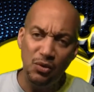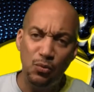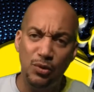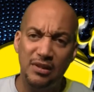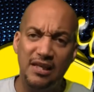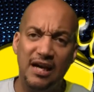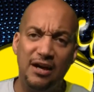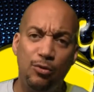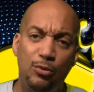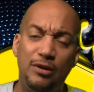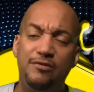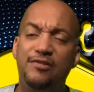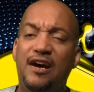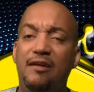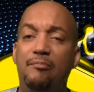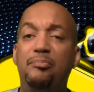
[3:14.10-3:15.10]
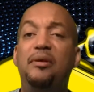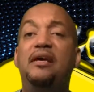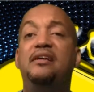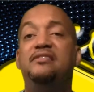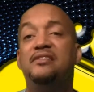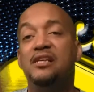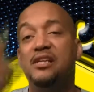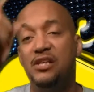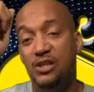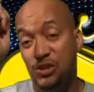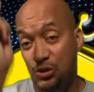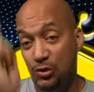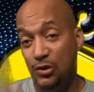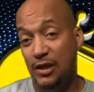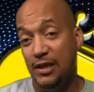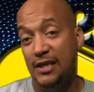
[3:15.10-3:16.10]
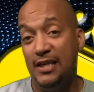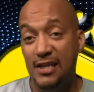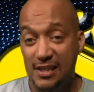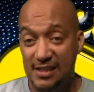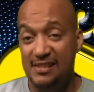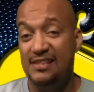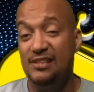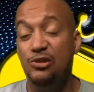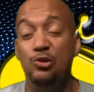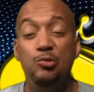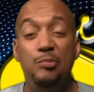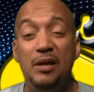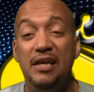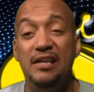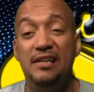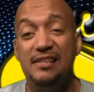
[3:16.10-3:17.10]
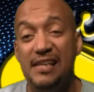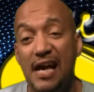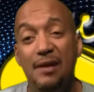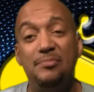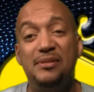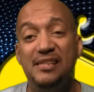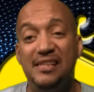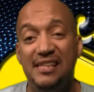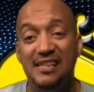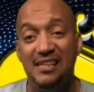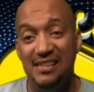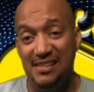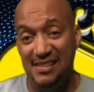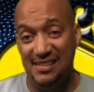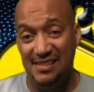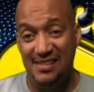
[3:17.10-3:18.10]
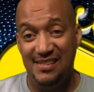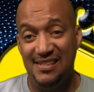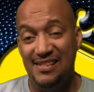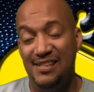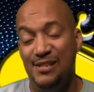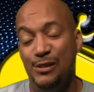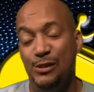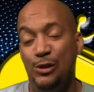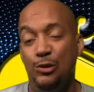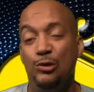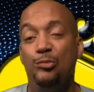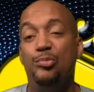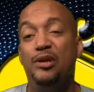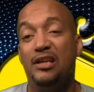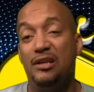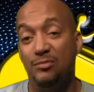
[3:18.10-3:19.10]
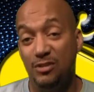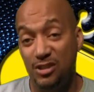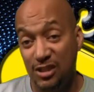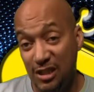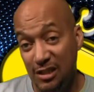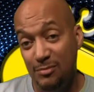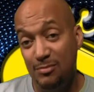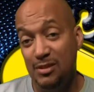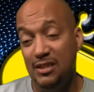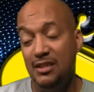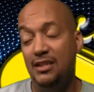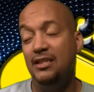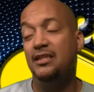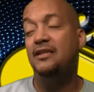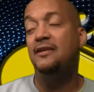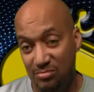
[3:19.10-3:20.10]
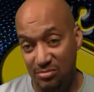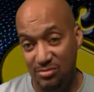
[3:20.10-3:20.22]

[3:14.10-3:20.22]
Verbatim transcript: with our week five picks. You are here to see who made the top 10 list on the Pick 'em Shut Up League.